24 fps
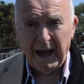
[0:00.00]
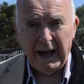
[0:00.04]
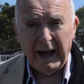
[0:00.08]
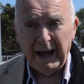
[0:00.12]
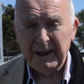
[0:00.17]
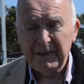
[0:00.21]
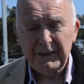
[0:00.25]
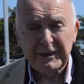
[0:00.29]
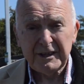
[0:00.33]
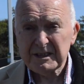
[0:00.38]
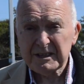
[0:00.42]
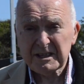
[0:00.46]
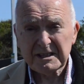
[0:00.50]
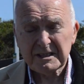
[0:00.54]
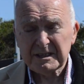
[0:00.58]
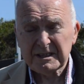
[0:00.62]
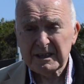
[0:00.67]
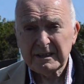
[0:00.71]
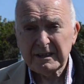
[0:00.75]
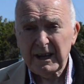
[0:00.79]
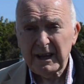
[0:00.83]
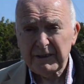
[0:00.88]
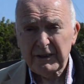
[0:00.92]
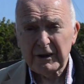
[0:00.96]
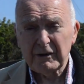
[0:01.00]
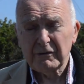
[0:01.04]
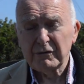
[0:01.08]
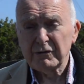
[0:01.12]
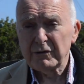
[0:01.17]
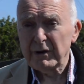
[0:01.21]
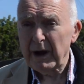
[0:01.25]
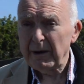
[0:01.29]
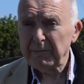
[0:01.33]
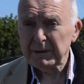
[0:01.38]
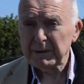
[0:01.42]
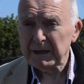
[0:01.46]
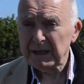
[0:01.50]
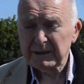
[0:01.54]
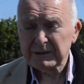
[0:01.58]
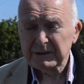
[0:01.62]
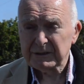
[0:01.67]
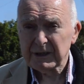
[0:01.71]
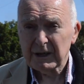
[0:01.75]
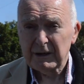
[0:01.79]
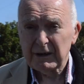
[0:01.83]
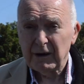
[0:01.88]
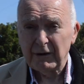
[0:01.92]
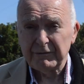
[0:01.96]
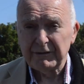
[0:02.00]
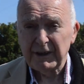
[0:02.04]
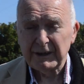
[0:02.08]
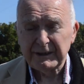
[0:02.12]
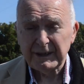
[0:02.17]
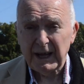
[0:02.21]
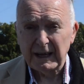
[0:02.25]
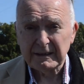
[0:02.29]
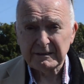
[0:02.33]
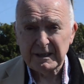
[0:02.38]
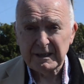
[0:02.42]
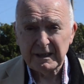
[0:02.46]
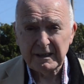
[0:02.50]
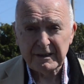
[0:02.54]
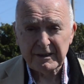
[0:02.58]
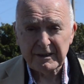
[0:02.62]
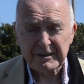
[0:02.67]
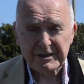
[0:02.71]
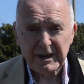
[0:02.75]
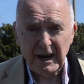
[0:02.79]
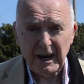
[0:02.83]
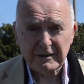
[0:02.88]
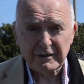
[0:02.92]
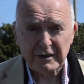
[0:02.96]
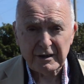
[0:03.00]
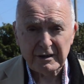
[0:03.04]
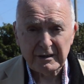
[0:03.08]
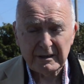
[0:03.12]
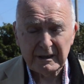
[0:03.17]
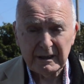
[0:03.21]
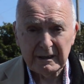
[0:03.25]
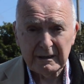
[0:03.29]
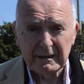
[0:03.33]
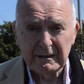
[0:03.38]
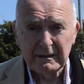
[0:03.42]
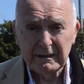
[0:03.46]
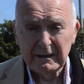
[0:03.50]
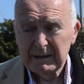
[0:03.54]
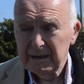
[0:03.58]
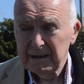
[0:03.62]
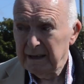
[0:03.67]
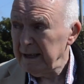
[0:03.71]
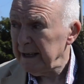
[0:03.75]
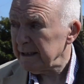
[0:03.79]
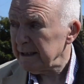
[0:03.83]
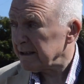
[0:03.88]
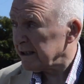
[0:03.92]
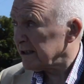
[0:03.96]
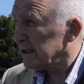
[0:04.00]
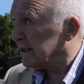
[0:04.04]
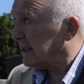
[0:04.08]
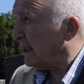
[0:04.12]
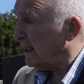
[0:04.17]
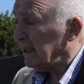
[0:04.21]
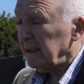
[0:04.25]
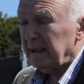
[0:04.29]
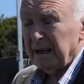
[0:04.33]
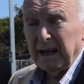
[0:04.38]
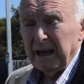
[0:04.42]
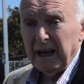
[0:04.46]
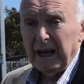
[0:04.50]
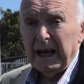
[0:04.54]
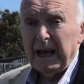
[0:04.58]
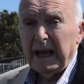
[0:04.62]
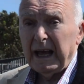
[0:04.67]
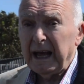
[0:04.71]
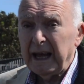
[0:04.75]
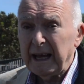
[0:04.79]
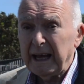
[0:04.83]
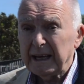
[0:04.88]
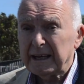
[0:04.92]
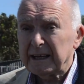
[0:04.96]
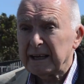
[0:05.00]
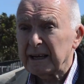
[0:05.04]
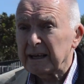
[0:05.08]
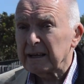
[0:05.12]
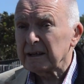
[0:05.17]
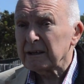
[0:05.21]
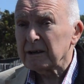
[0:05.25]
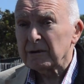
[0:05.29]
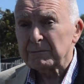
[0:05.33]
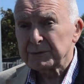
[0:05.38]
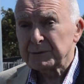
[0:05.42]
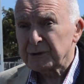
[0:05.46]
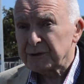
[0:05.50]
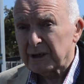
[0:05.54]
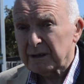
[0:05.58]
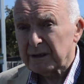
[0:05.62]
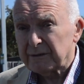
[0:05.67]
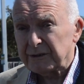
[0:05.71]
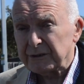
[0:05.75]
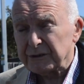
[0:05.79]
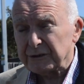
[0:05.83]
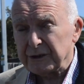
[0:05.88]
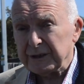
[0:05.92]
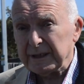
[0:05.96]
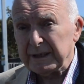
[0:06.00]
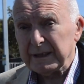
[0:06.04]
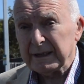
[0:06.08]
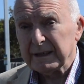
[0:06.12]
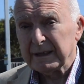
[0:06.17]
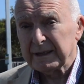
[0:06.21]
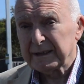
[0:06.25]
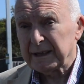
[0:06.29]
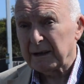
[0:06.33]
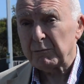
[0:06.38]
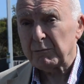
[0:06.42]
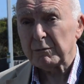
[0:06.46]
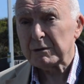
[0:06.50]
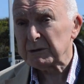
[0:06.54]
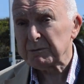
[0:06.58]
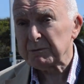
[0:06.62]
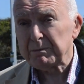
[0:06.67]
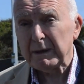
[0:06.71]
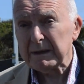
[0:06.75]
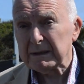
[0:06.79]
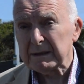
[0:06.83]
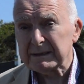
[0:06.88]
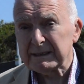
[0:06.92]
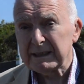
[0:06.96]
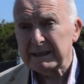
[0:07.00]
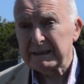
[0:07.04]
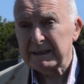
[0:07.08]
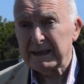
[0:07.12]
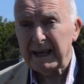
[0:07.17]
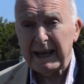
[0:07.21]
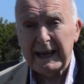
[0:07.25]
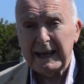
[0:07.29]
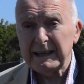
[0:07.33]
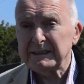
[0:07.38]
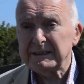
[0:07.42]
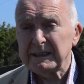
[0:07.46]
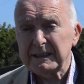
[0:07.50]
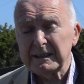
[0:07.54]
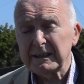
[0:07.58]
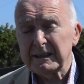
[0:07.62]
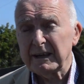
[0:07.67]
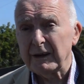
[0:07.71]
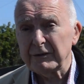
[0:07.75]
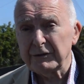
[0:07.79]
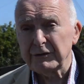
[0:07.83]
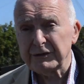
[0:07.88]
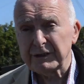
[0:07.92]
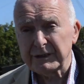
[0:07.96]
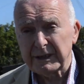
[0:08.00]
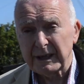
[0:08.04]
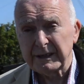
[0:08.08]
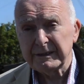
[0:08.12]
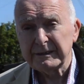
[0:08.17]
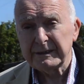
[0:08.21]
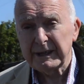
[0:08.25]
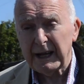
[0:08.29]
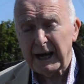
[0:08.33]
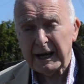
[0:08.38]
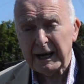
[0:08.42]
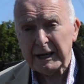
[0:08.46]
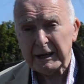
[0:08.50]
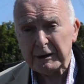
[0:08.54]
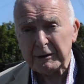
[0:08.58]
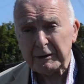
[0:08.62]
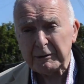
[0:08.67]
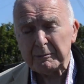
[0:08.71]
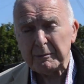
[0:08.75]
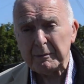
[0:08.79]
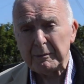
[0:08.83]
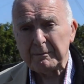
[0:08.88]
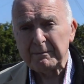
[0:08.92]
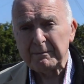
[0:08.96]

And this is another remnant of the 19th century. It's the Haking Observatory that was built in 1809.